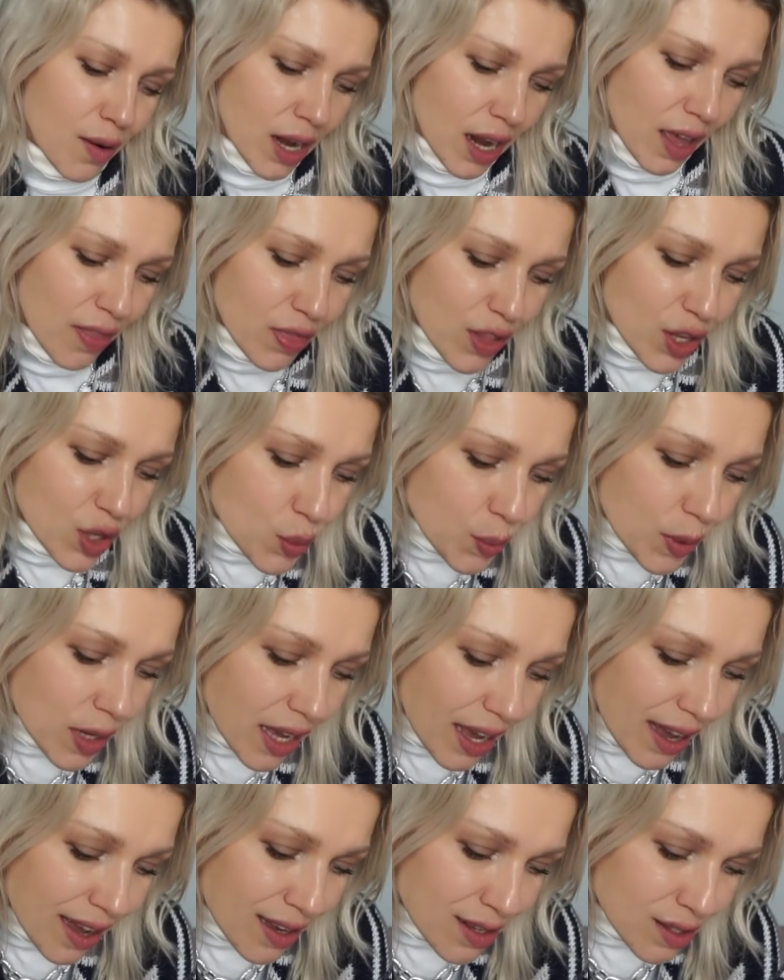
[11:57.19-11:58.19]
And this one
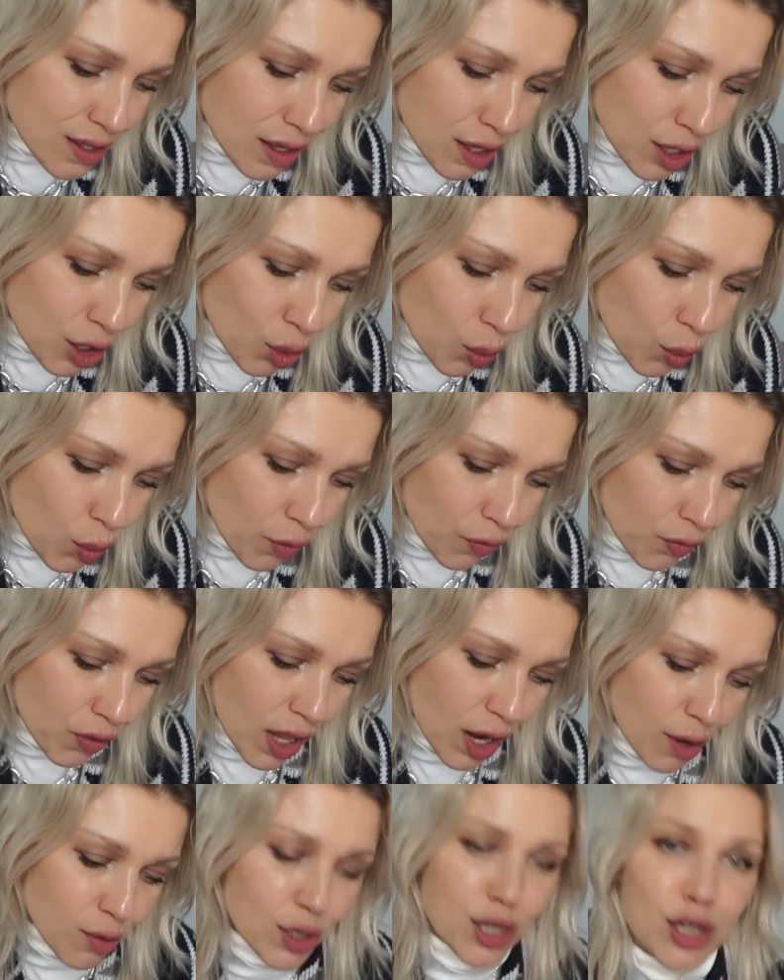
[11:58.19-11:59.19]
has
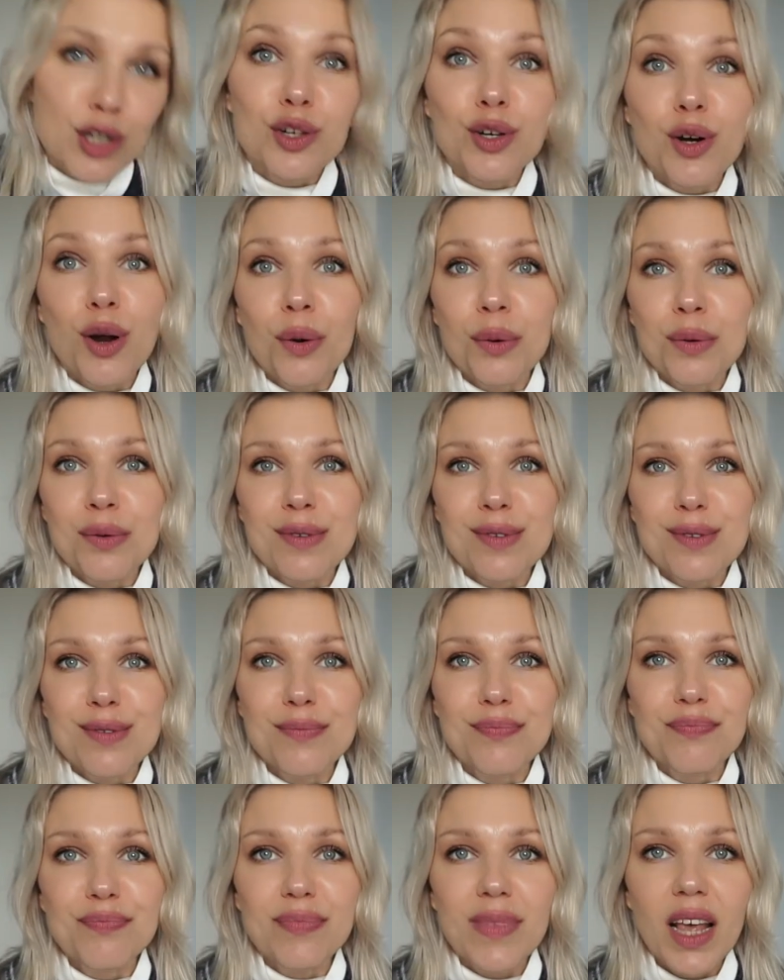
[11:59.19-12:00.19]
cornflower and rose.
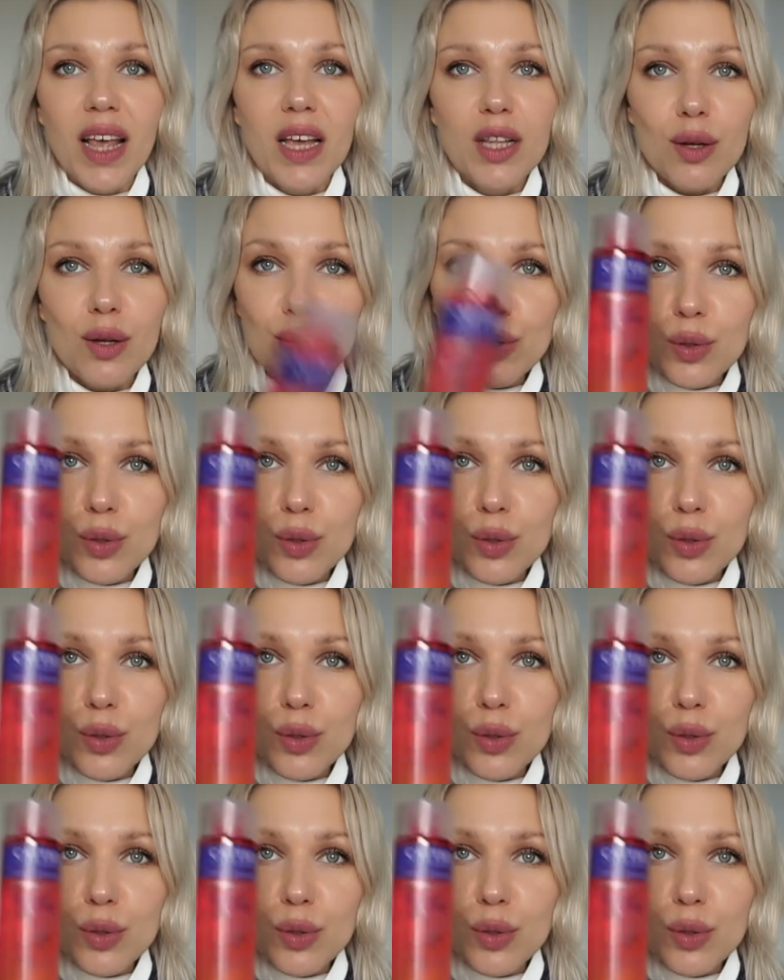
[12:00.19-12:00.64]
It's also